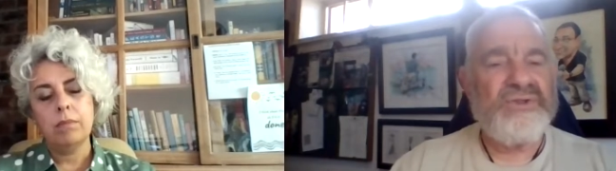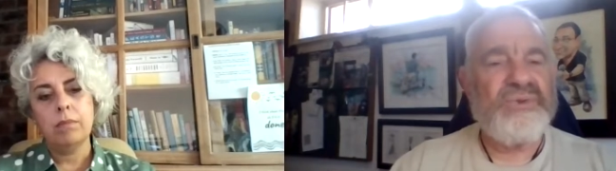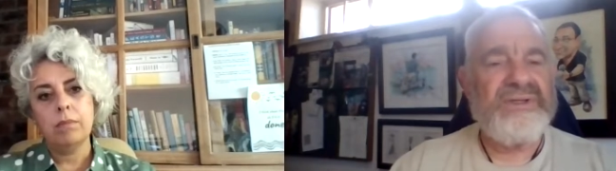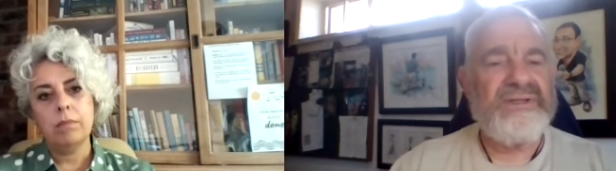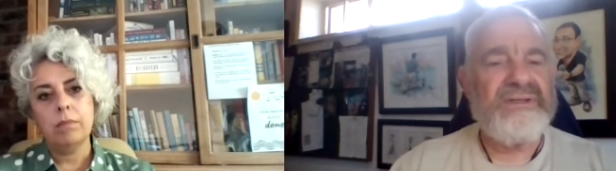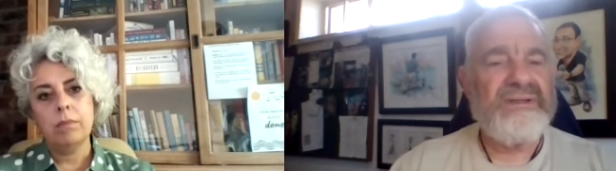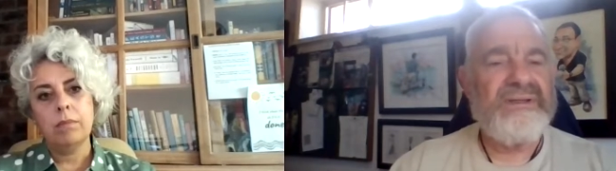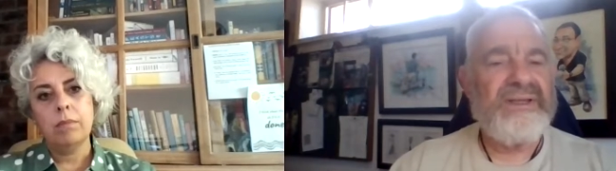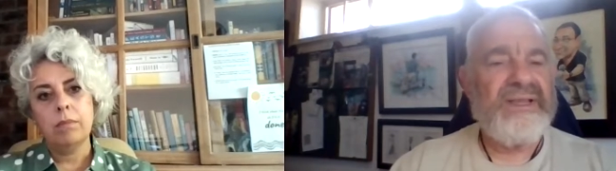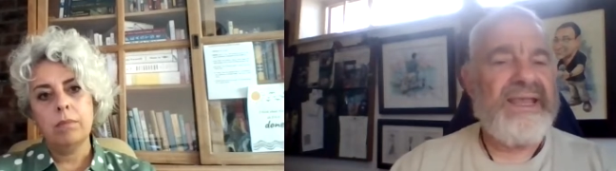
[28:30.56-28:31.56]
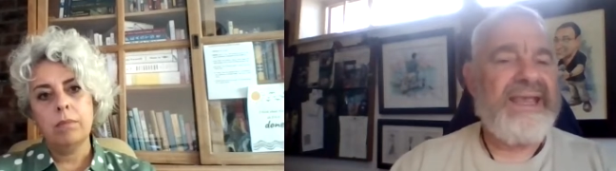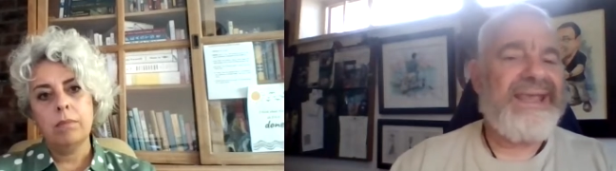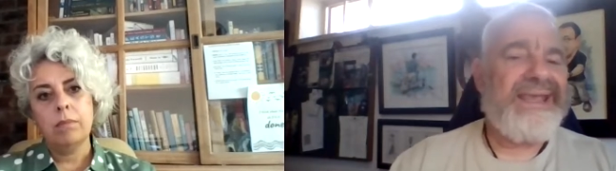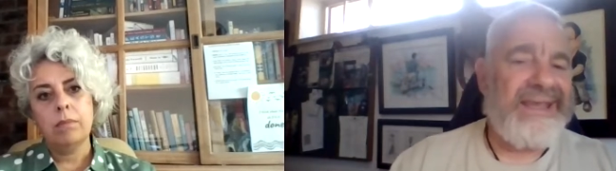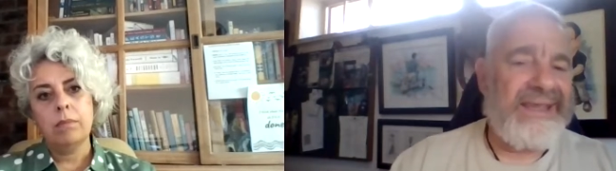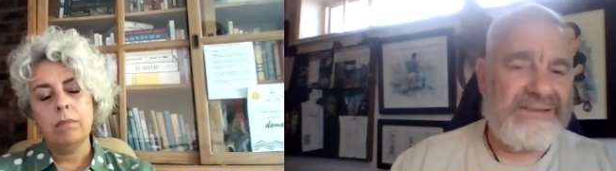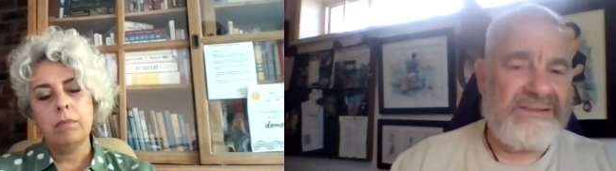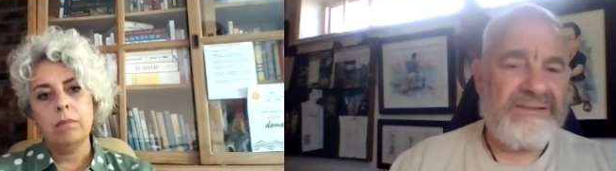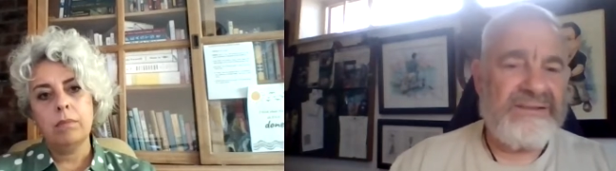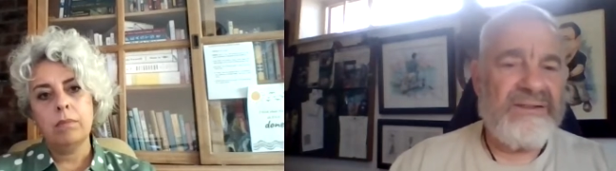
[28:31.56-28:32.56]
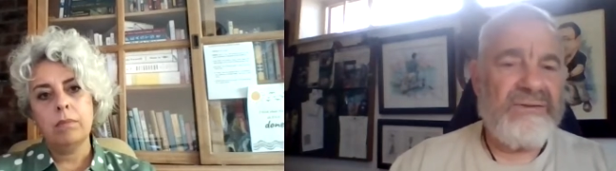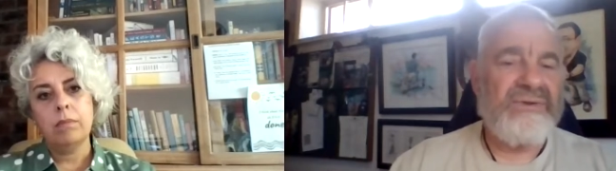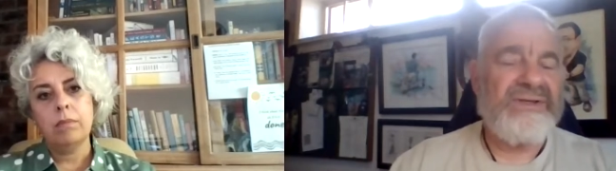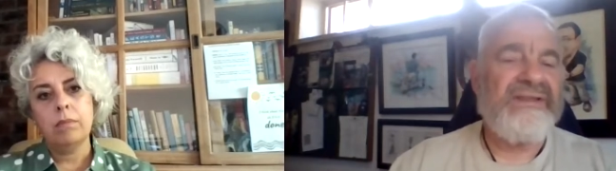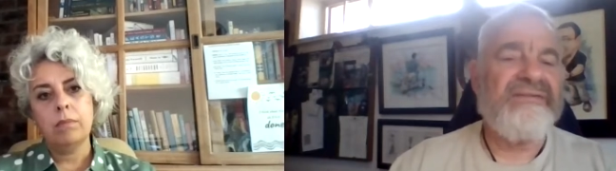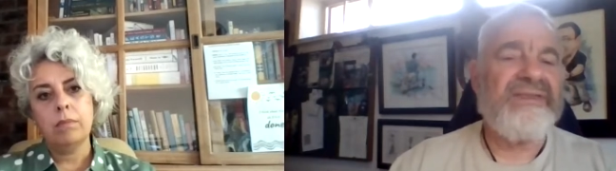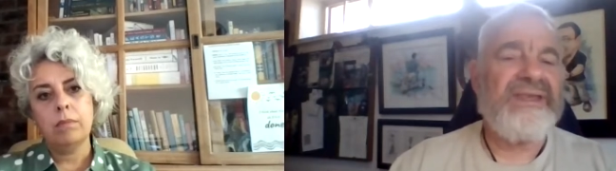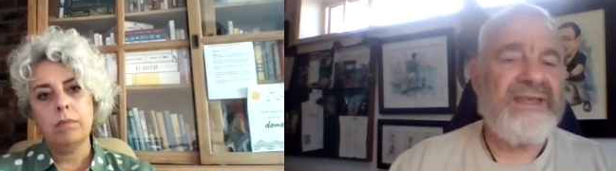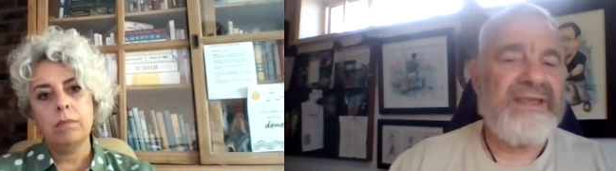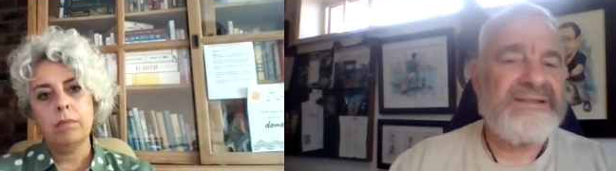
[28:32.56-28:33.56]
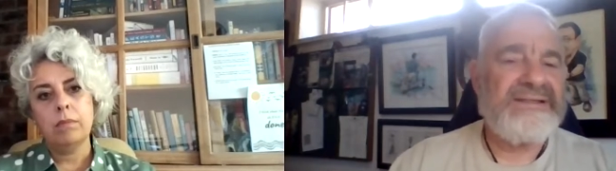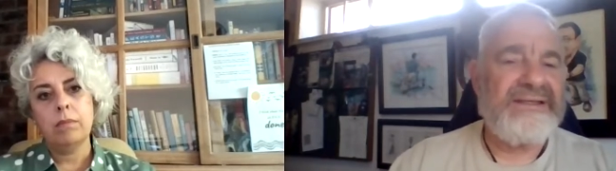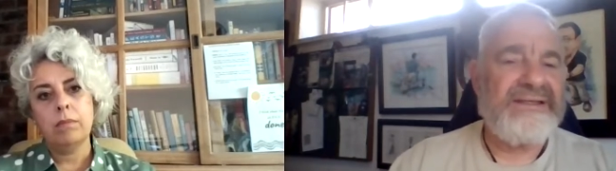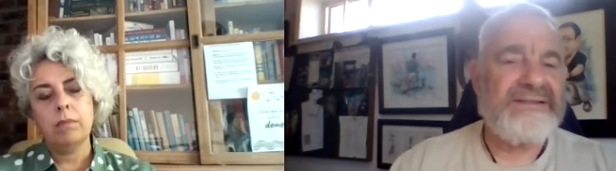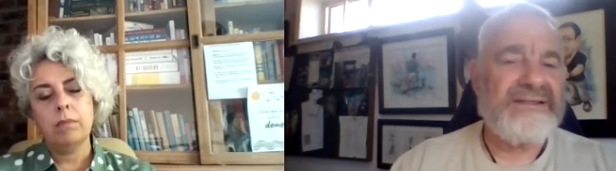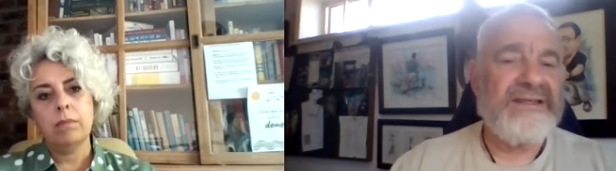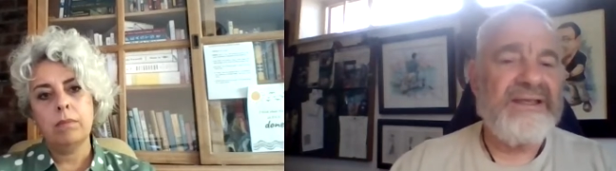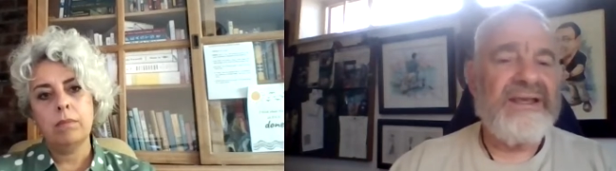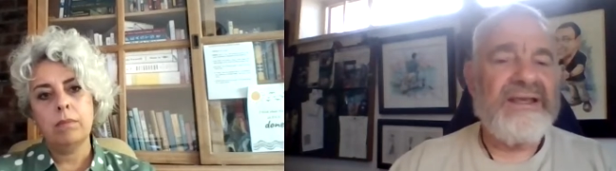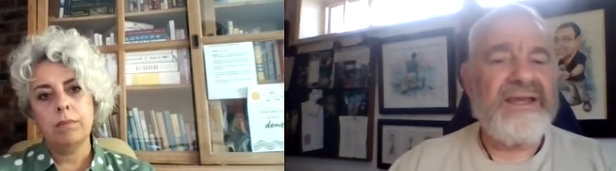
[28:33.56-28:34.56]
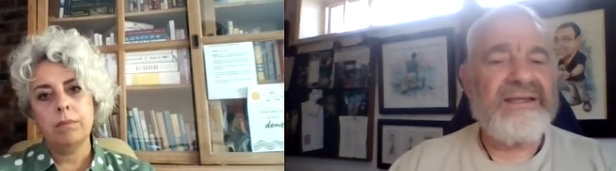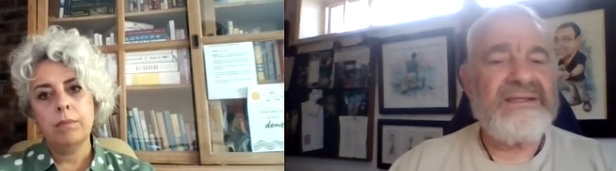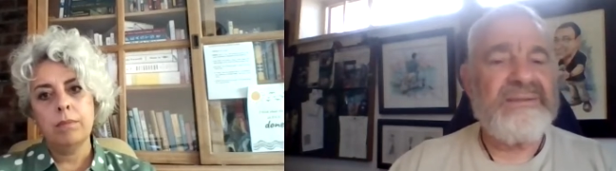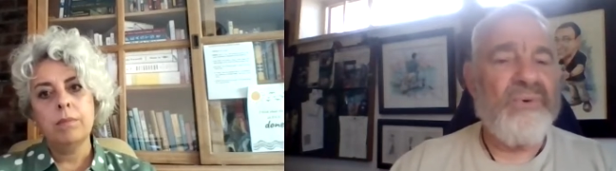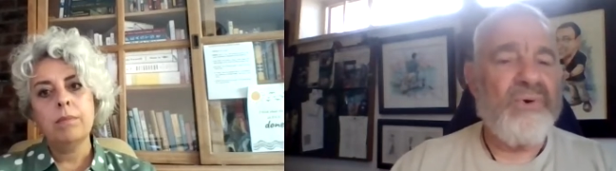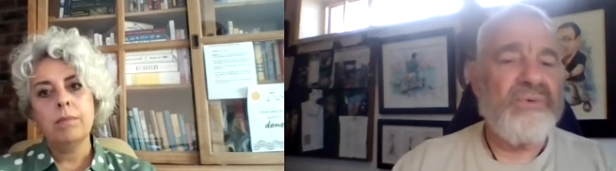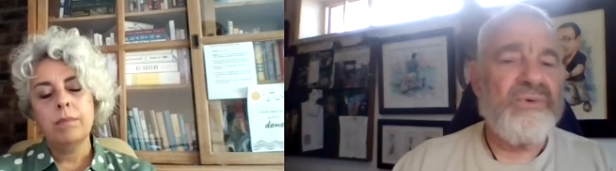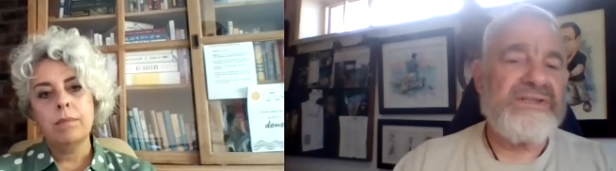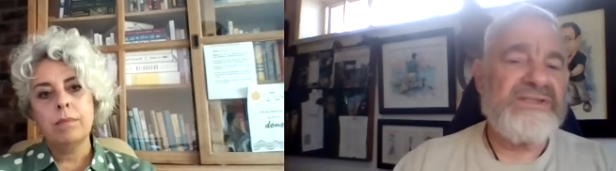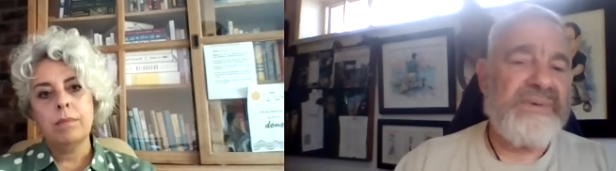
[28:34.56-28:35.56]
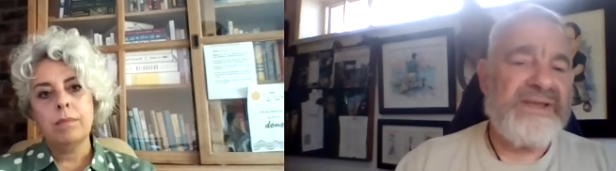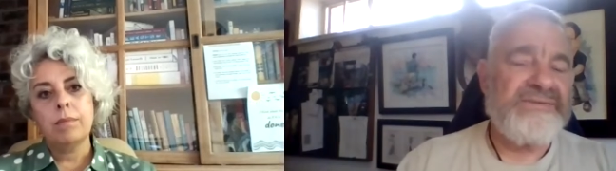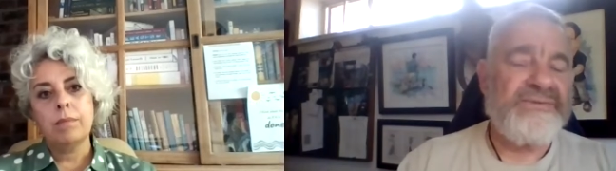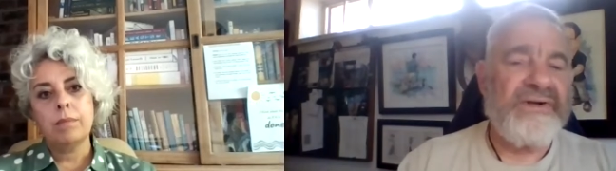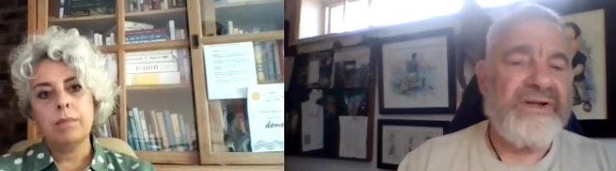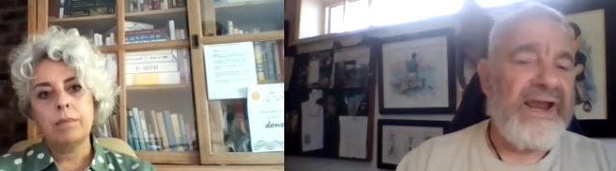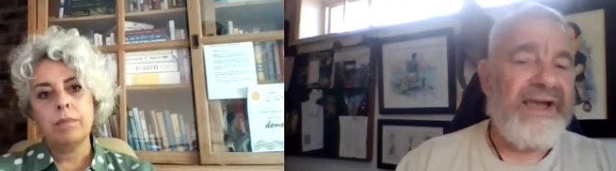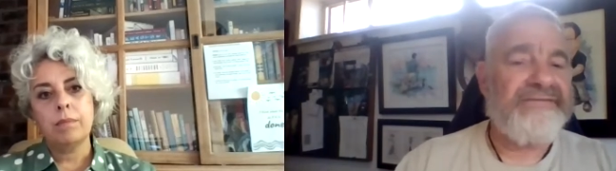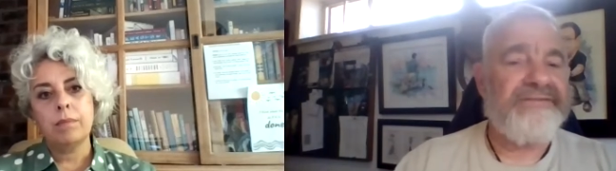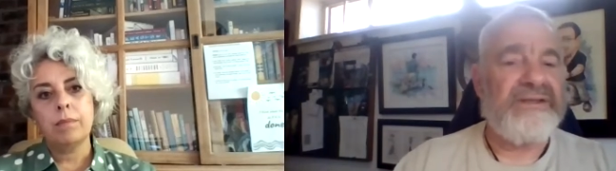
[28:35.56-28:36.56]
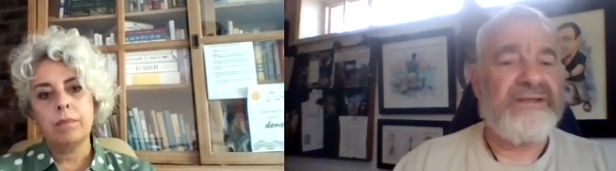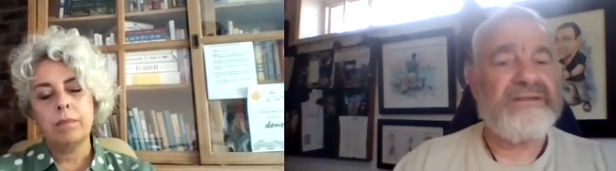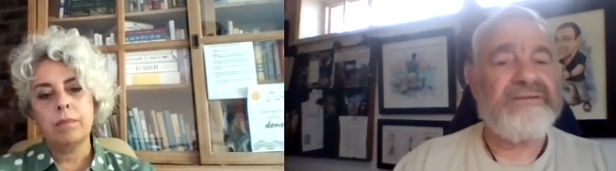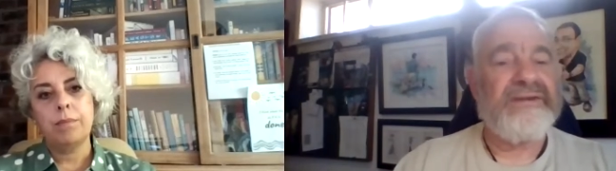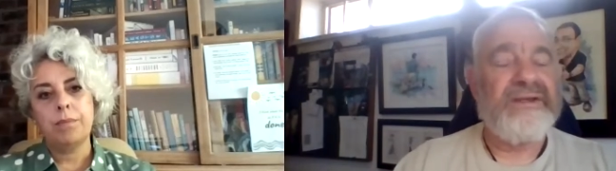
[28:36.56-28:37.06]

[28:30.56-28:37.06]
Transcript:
Speaker 1: doing X, whatever the X is, a cutting board with a space for a knife in it,